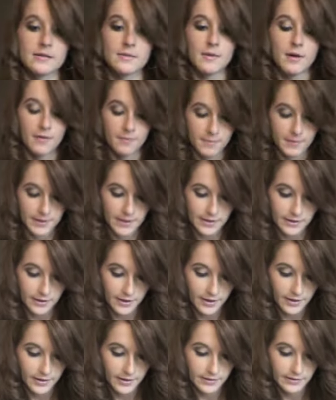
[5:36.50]
some off. But that
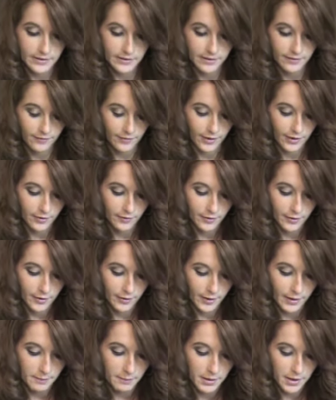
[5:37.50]
ground, it's like a very, very
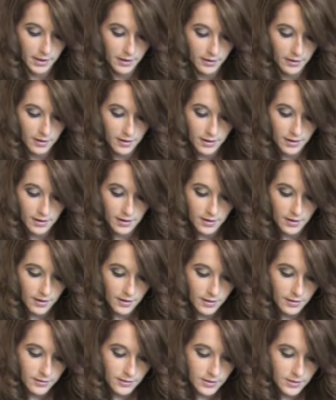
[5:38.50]
light pink.
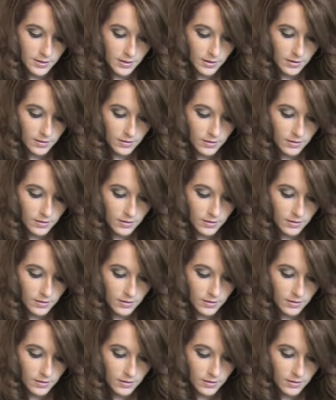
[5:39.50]
So,